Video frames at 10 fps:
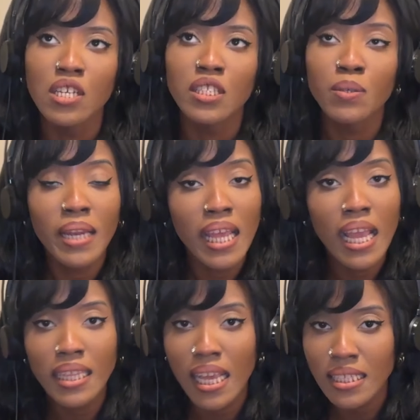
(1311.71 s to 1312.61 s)
28
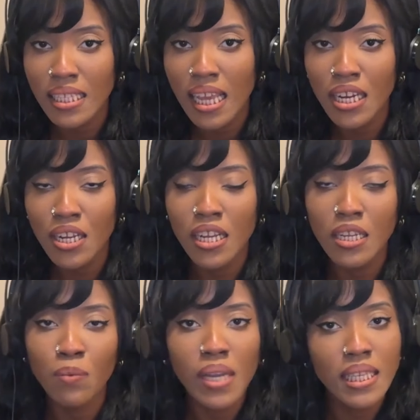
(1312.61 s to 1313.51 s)
Days Later
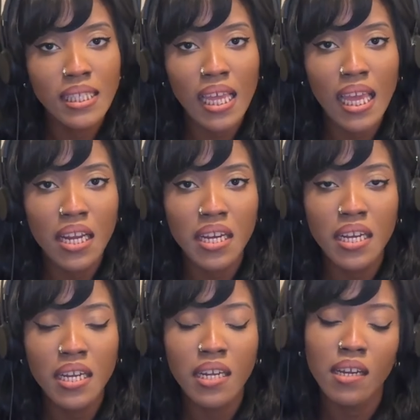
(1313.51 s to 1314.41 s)
and Weeks
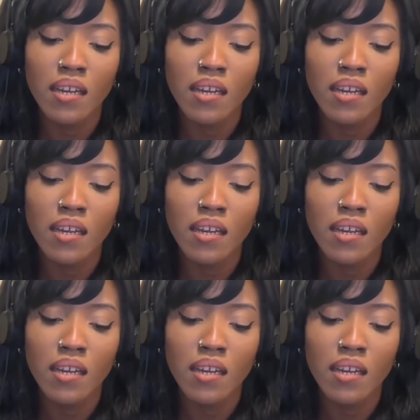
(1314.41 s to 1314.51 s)
Later,